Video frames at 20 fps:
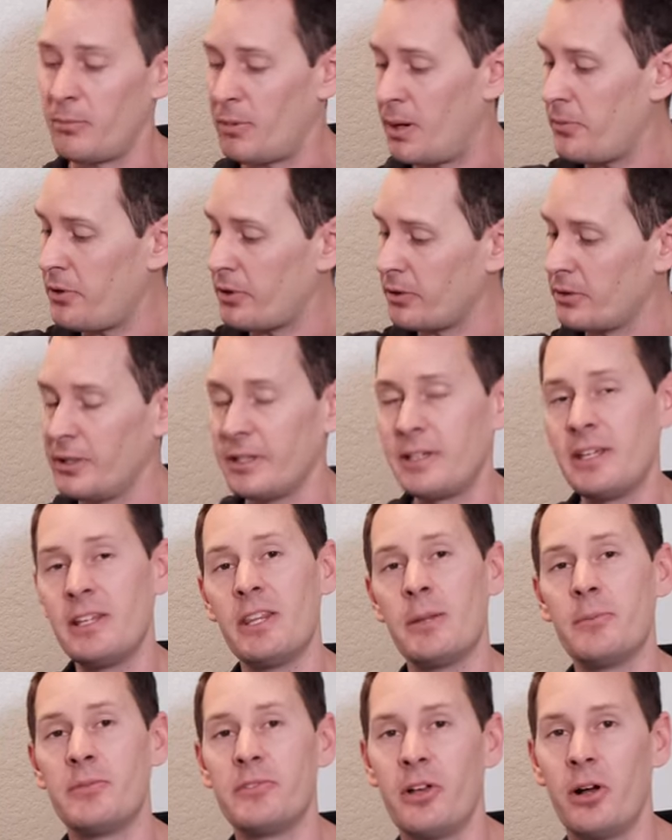or maybe they're
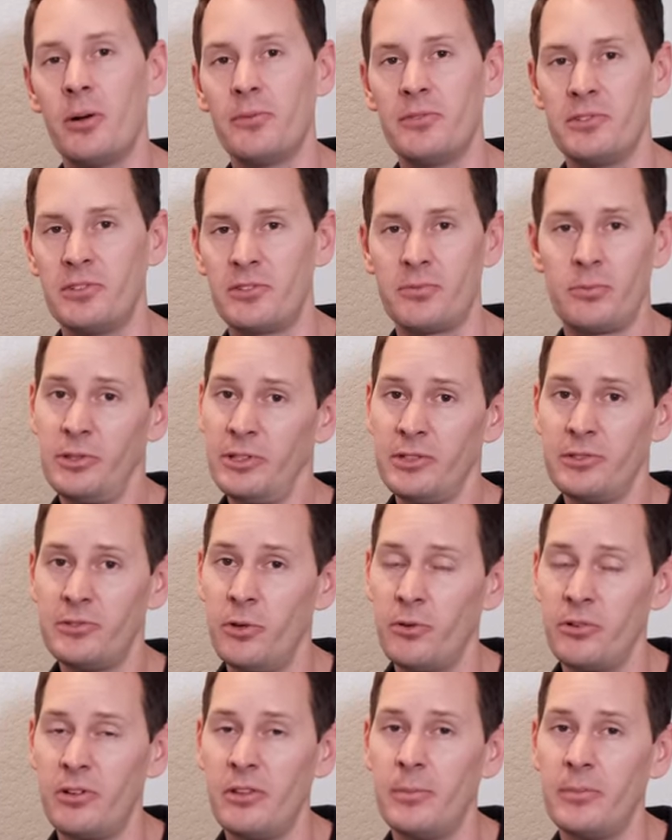licking themselves and just really
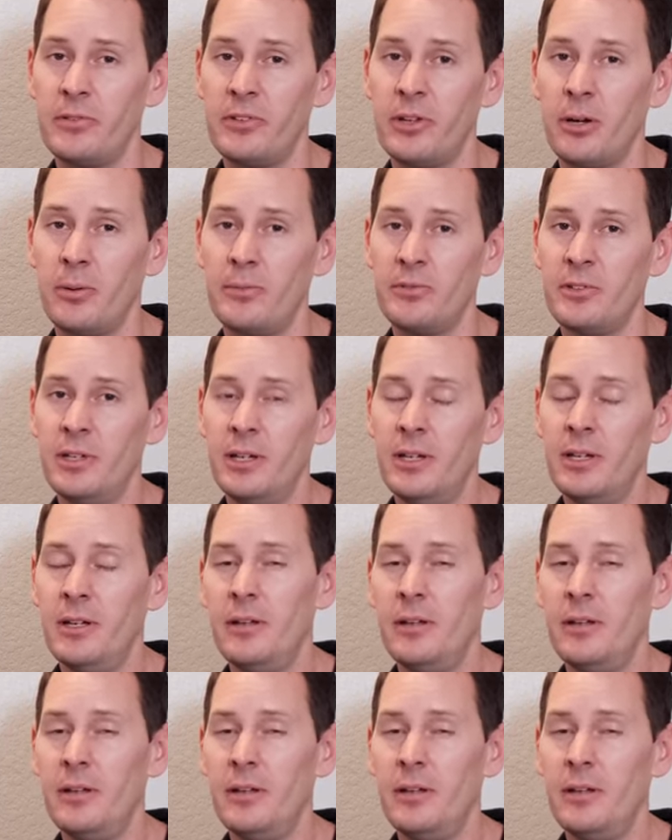soaking themselves,